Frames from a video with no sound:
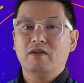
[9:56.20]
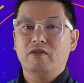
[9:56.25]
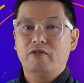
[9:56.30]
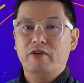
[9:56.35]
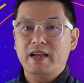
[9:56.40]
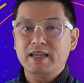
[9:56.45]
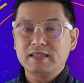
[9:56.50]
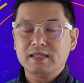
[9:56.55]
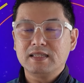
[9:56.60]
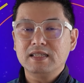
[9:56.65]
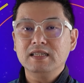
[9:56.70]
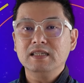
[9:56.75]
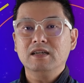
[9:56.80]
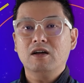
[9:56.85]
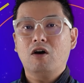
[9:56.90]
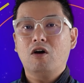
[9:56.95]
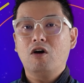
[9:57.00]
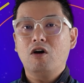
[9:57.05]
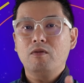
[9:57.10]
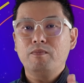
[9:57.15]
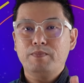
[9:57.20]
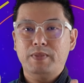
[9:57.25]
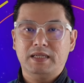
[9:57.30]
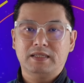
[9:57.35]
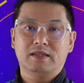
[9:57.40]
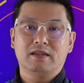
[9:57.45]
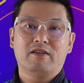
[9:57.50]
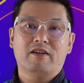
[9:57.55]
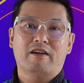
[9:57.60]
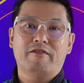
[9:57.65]
Raster or
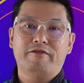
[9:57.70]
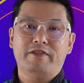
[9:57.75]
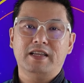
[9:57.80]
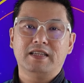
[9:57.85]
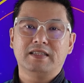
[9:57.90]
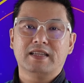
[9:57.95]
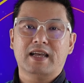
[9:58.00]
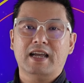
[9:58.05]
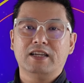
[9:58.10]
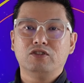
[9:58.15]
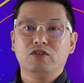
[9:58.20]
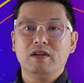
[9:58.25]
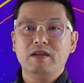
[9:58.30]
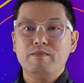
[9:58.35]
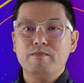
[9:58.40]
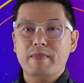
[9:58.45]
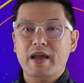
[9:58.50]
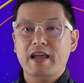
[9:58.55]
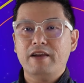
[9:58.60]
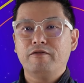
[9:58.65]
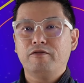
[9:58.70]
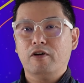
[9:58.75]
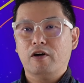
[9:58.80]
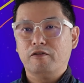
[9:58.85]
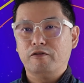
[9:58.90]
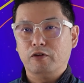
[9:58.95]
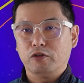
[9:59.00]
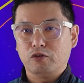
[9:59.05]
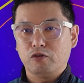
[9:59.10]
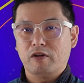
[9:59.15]
pixel graphics are actually meant for
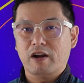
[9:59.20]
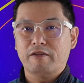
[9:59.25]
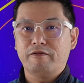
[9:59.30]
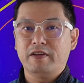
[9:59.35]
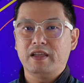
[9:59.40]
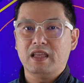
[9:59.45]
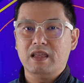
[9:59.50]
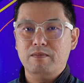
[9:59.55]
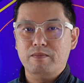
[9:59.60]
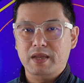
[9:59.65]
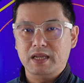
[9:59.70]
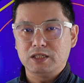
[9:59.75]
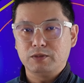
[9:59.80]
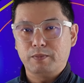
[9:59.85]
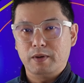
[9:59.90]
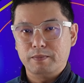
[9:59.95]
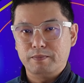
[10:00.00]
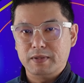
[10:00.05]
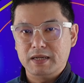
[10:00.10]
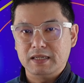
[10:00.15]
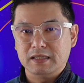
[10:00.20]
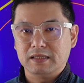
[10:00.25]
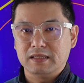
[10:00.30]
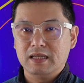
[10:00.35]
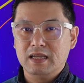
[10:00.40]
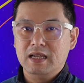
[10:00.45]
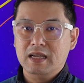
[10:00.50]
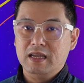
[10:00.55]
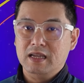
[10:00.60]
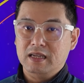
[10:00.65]
photographic image purpose.
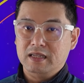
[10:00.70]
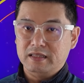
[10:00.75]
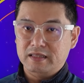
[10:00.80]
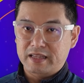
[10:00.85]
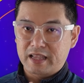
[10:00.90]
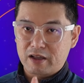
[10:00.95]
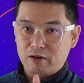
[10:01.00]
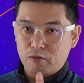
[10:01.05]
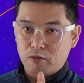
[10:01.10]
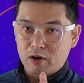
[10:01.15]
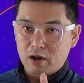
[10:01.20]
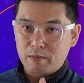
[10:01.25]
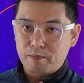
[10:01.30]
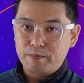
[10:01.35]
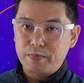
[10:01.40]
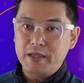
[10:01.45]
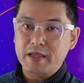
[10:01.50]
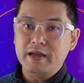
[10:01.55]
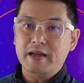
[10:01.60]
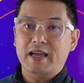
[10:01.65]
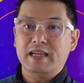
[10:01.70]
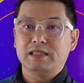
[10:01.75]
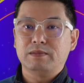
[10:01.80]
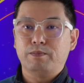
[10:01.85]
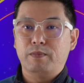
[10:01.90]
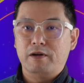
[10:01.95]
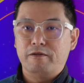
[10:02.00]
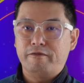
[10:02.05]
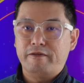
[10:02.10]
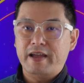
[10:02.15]
They will appear as
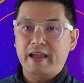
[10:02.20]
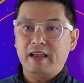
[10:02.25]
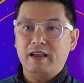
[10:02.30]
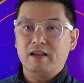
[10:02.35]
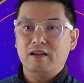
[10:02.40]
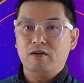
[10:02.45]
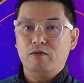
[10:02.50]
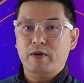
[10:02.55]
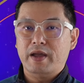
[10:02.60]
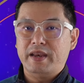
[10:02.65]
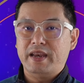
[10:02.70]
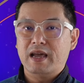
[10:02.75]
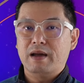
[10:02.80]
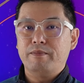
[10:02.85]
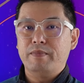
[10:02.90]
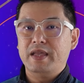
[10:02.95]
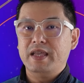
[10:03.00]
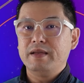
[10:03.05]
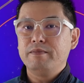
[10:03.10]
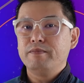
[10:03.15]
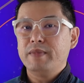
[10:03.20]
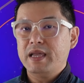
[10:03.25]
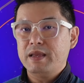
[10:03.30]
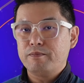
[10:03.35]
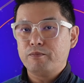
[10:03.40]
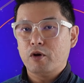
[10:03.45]
perfect when they are being made